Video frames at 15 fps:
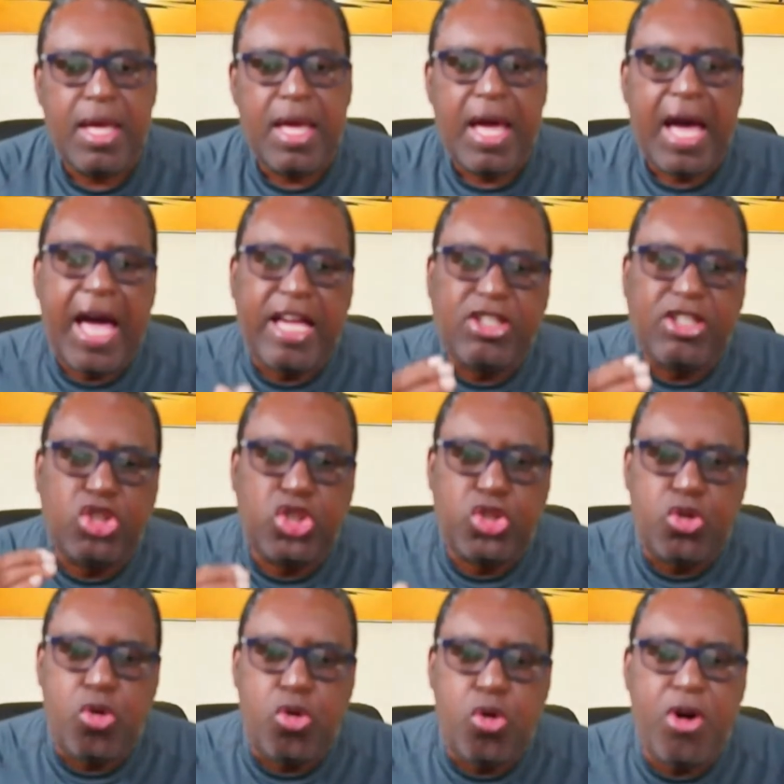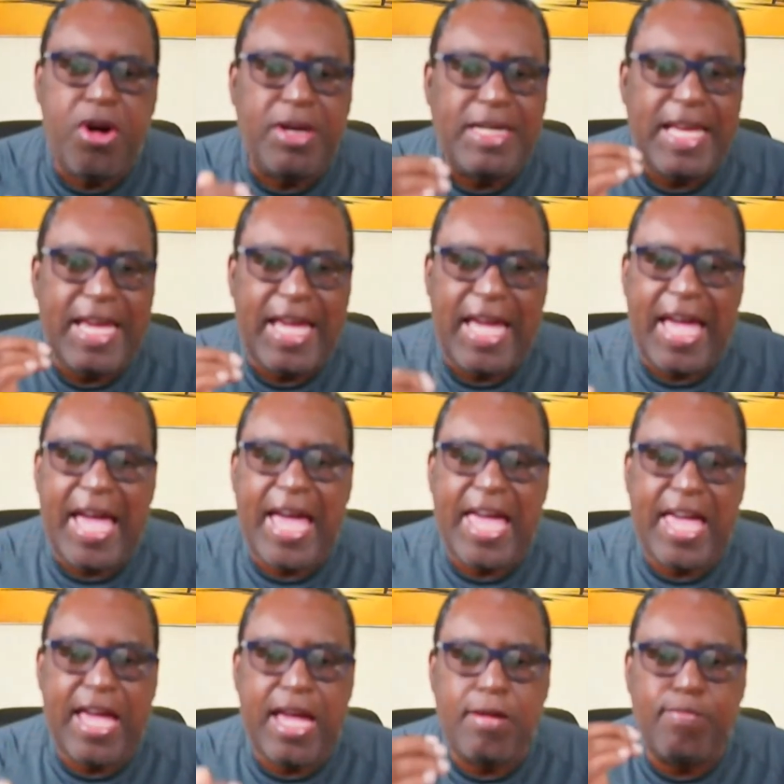I sure they
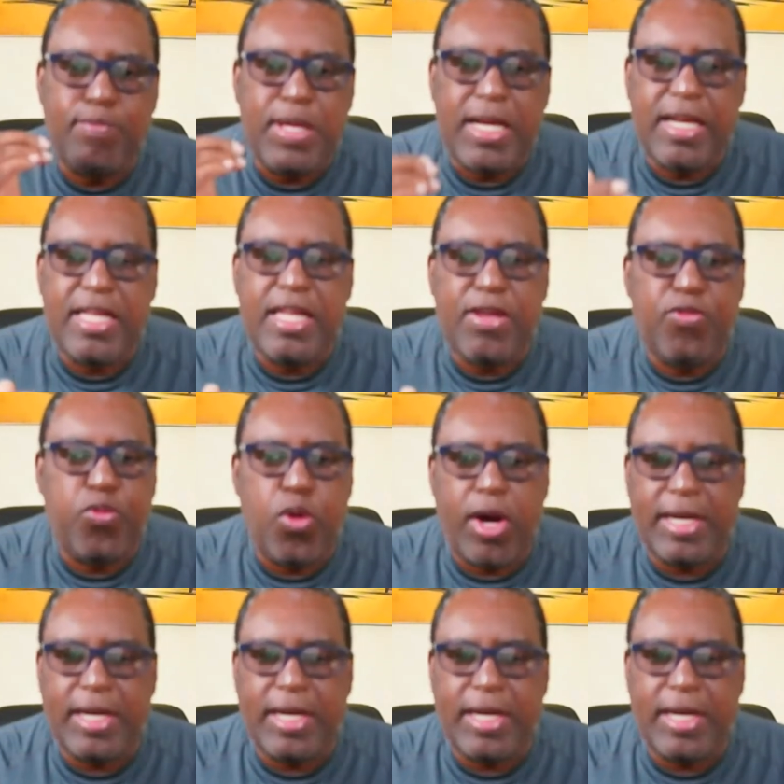ain't believe what